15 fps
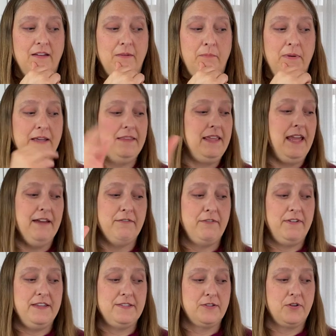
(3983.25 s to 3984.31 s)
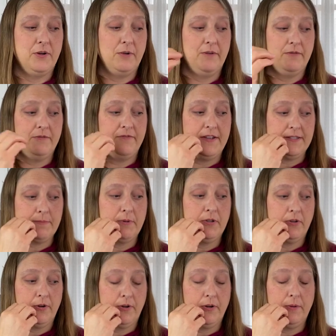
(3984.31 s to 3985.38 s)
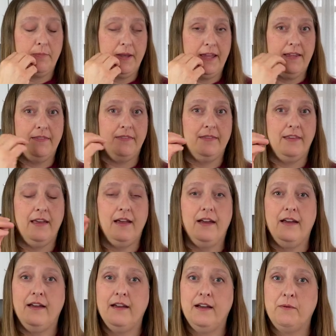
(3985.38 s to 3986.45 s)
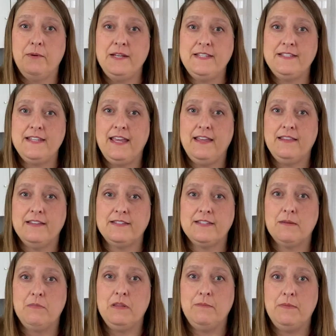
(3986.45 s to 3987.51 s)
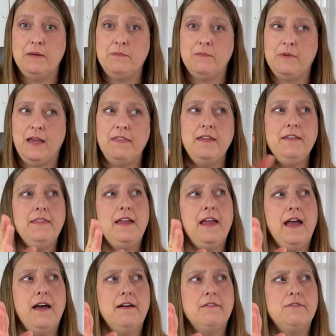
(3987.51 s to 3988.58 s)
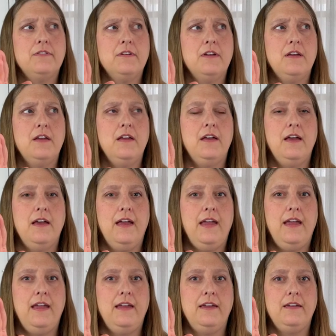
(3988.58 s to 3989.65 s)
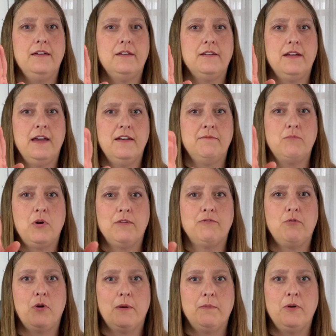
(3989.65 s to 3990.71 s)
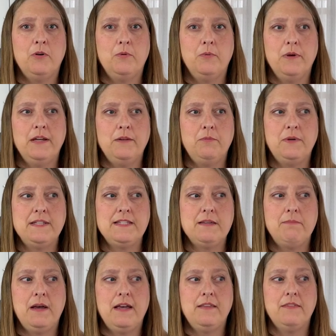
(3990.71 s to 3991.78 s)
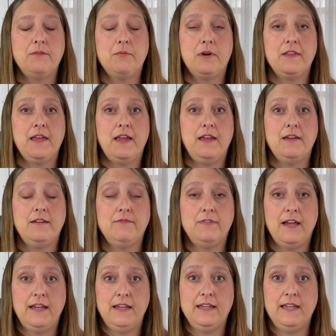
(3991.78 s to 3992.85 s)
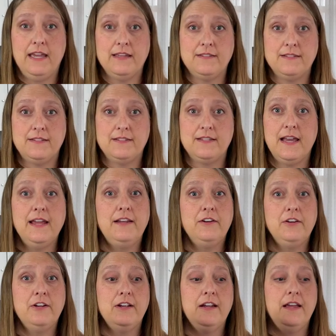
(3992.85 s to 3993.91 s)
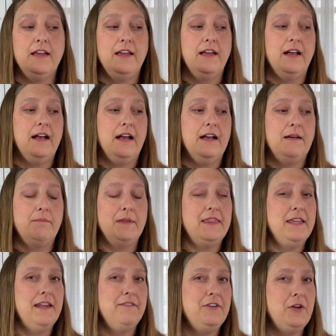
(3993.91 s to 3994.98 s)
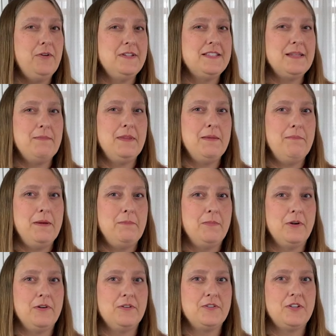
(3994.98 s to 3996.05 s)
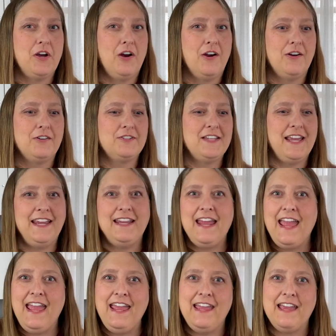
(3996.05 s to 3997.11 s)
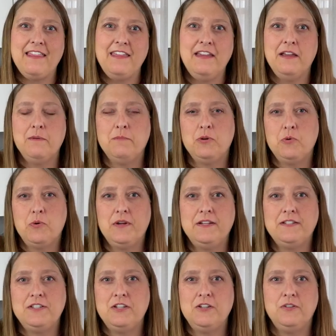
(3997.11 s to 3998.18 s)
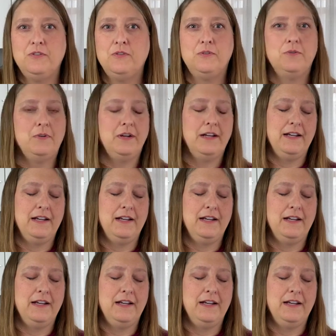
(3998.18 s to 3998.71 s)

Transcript: But they have a Facebook group, and I want to say that some of the I think they have a kind of more formal one once a month where they invite a guest designer. But then I've noticed some of the members are saying, hey, I think I'm going to